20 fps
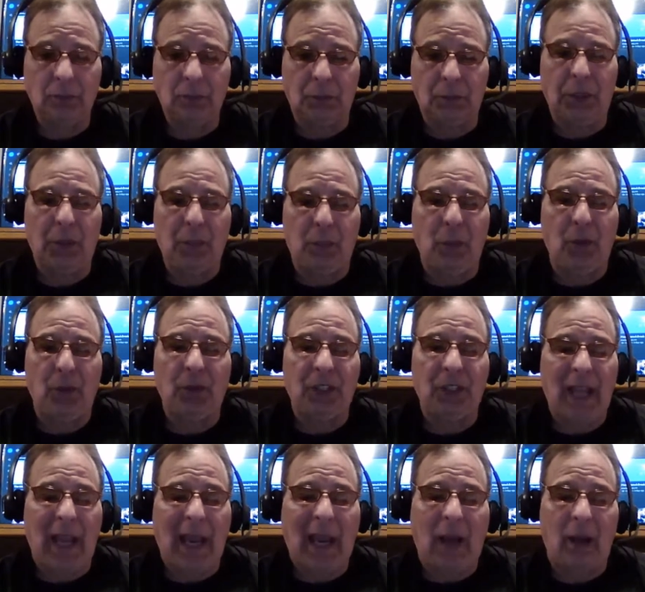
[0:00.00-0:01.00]
but he pulled
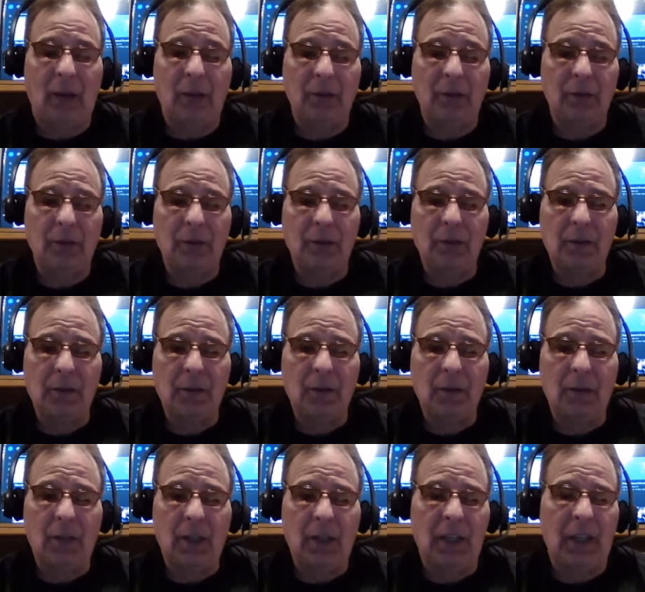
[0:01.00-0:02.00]
it out,
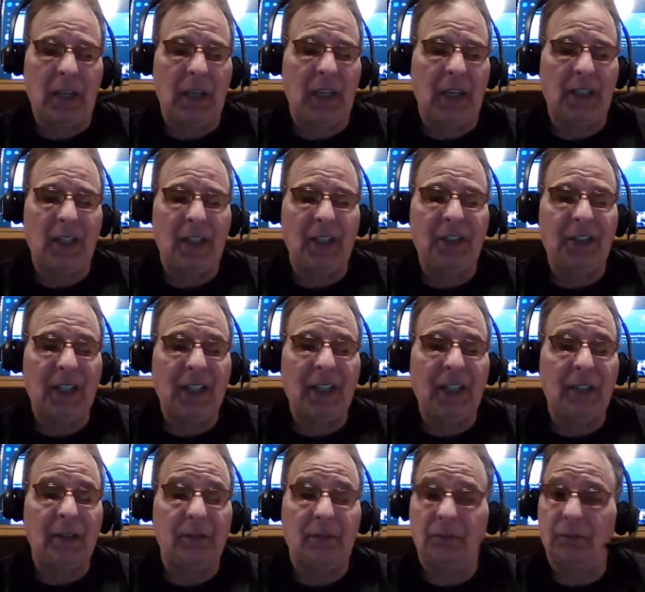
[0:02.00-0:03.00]
and he did
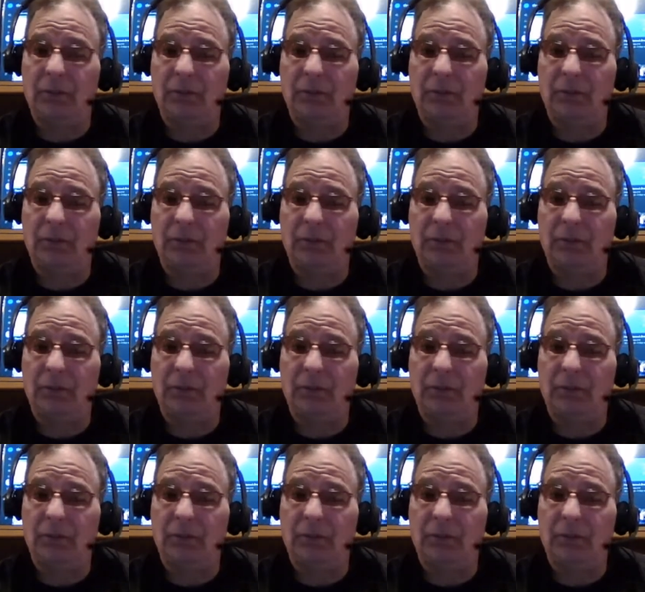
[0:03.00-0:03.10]
it